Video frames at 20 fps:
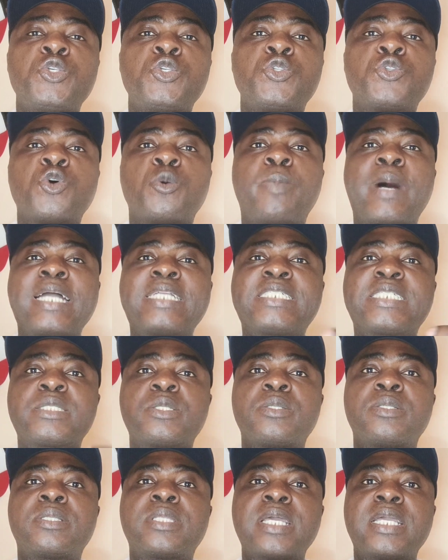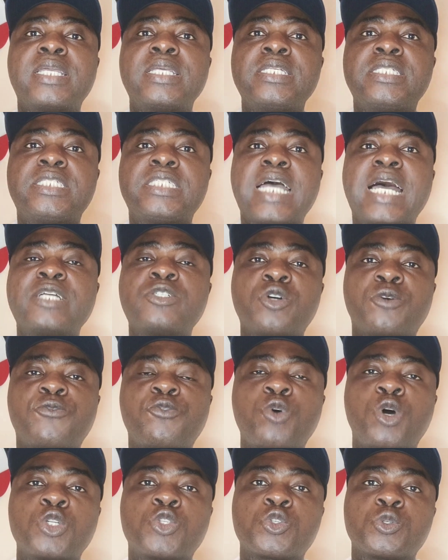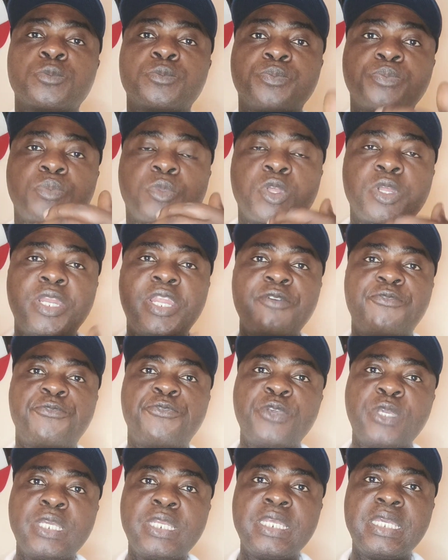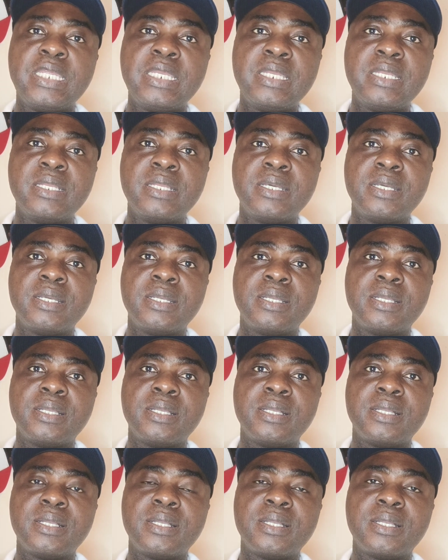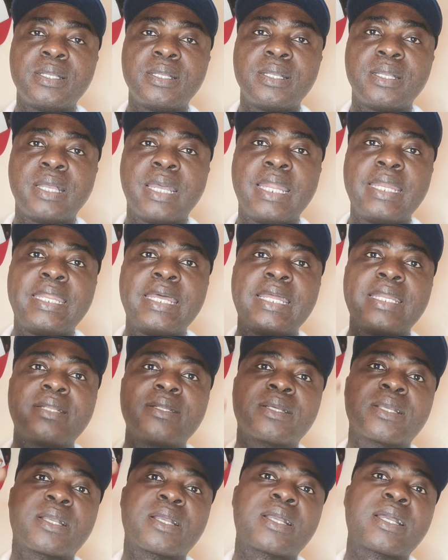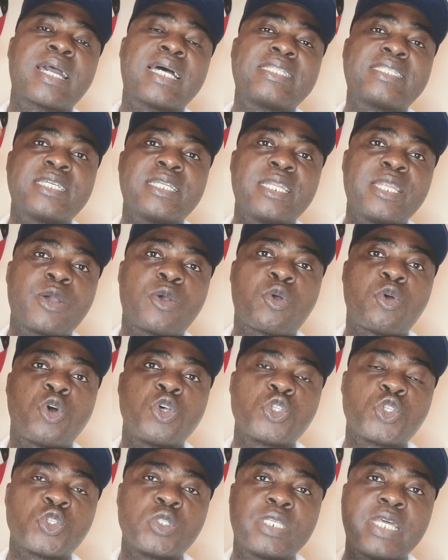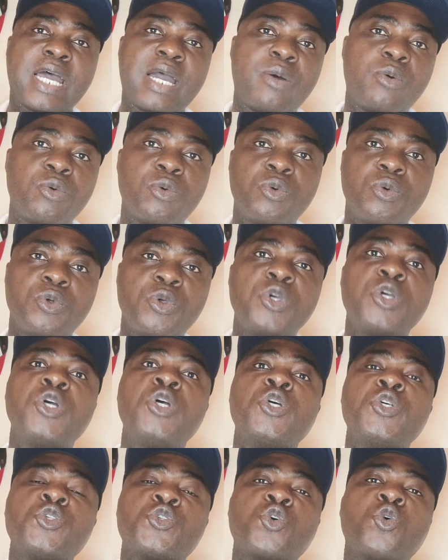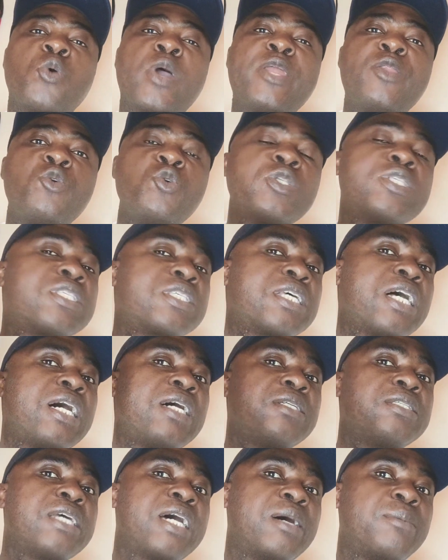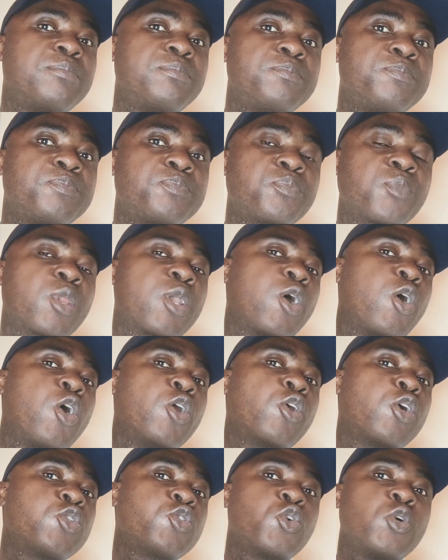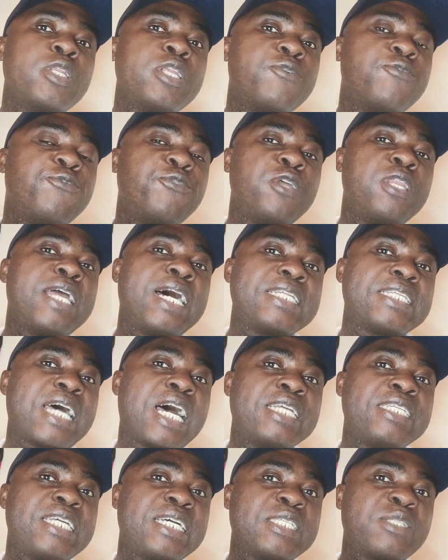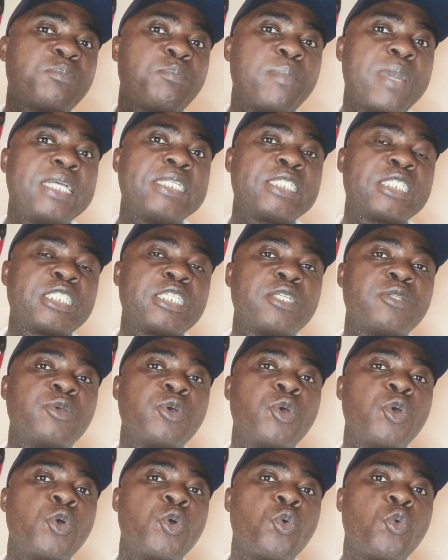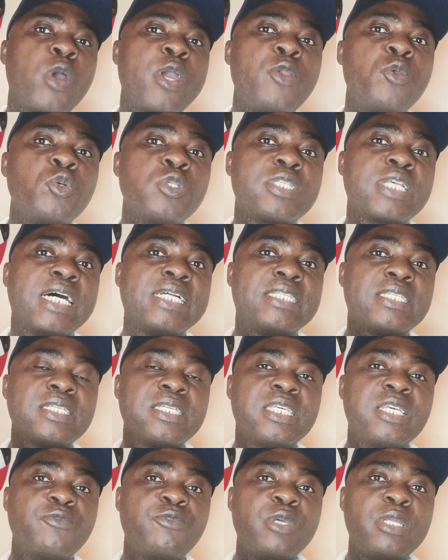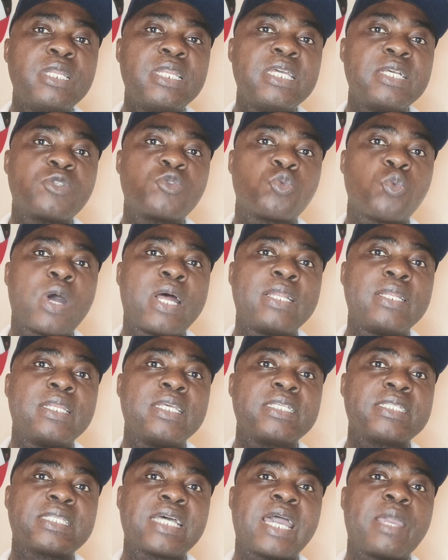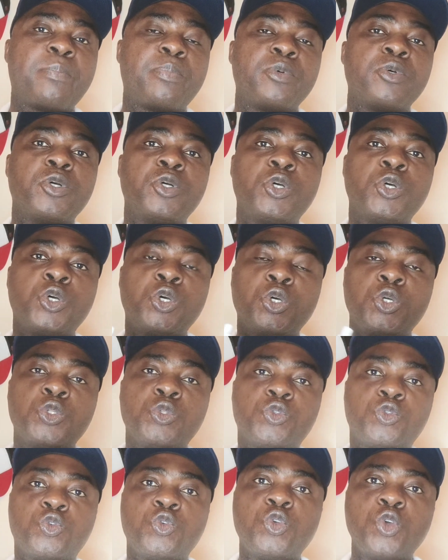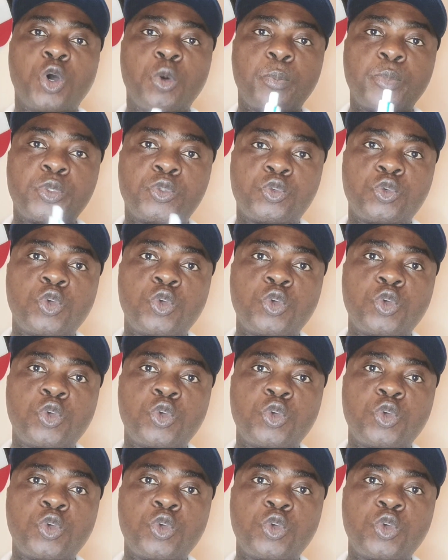So by taking charge of what? The feeding and then cutting the cost down. So when you sell them, and also the feed that I just mentioned, when you start giving this type to your